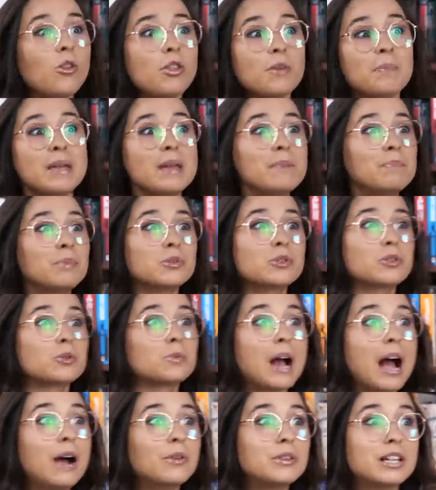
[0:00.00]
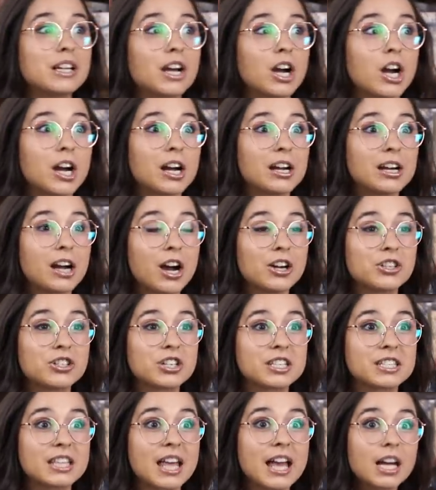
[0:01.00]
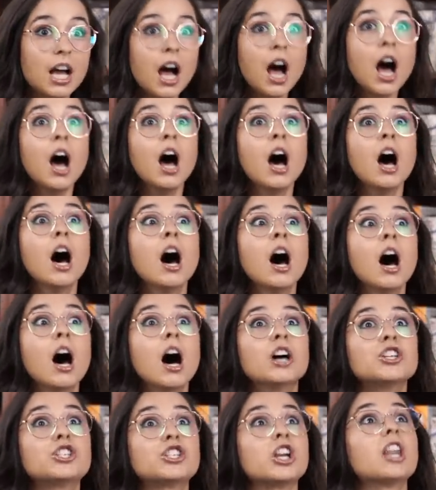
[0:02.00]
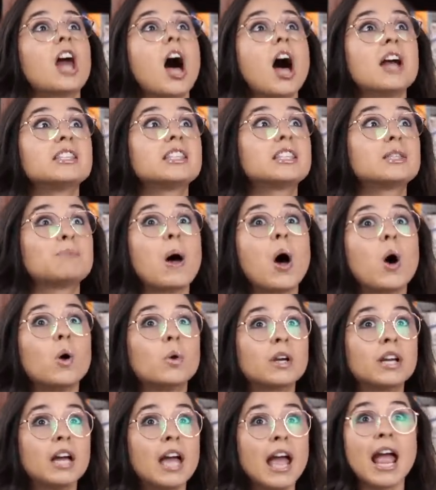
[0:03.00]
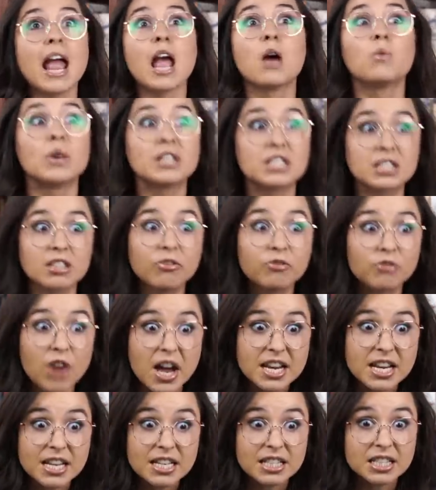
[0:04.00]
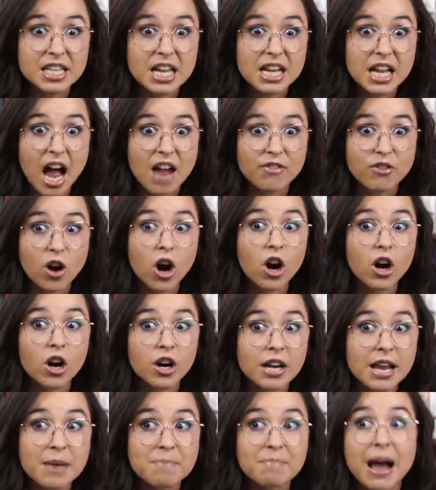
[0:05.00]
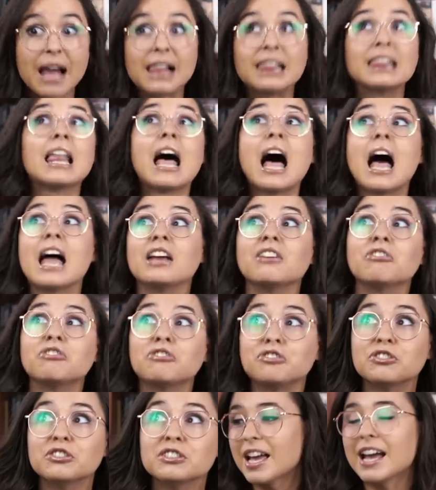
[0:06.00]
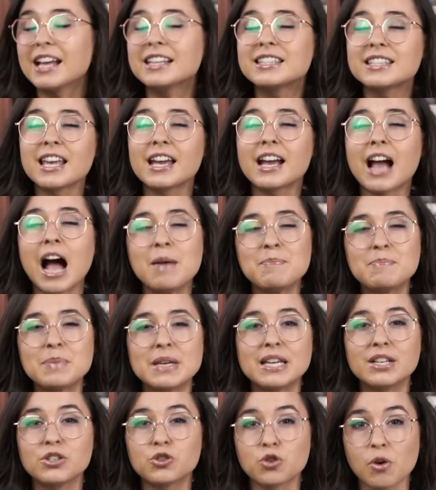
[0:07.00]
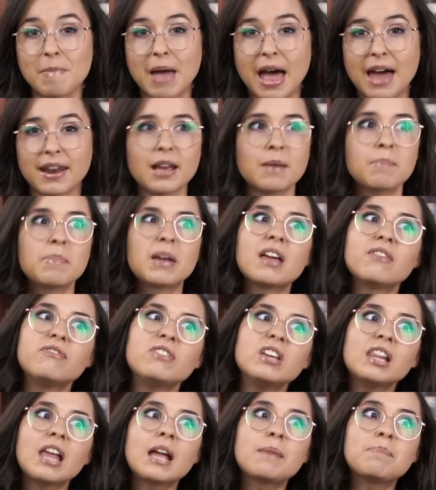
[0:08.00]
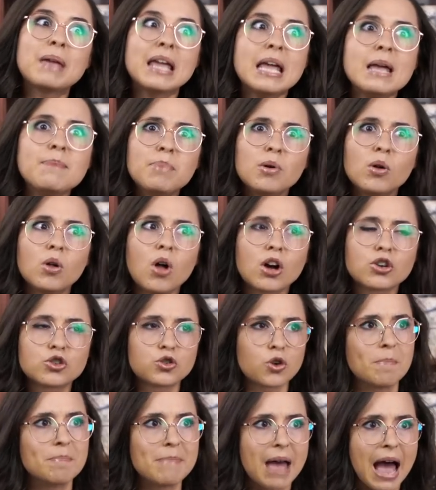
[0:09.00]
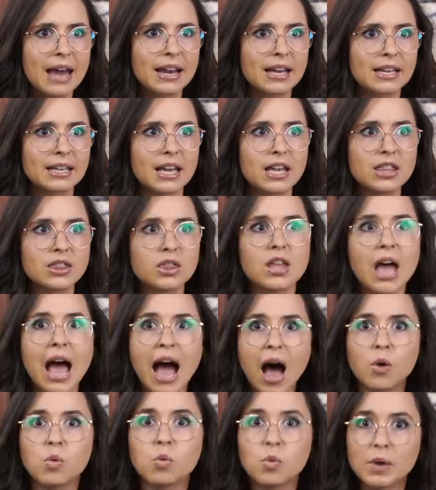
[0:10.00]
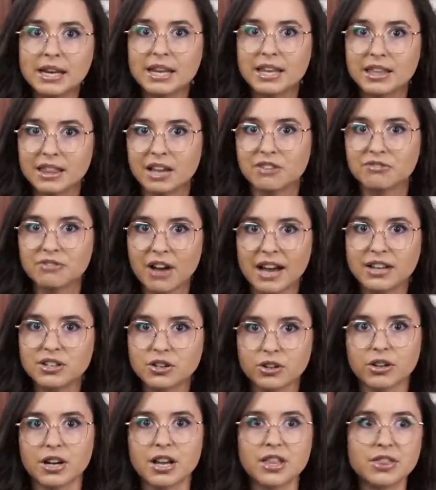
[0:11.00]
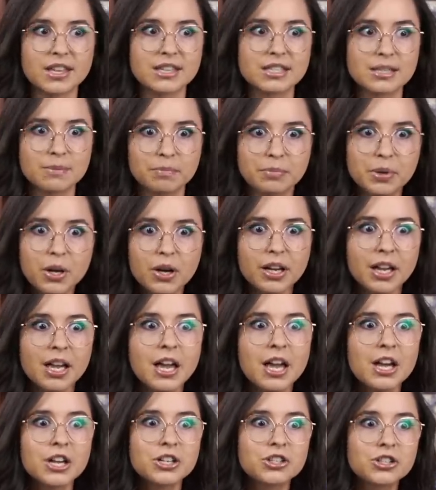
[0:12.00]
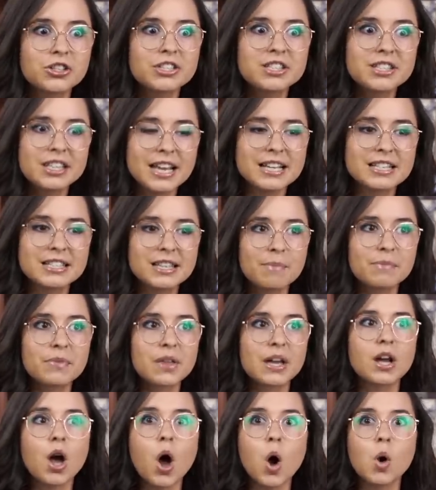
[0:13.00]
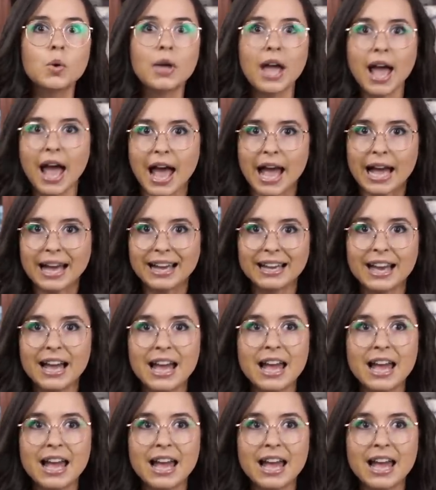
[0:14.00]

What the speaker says: the people surrounding her are just like, oh, Shallan spoke. It was the funniest thing I've heard in my life. It's like I'm being dramatic, but I feel like people are dramatic in how witty they find her in this book. She'll say something okay,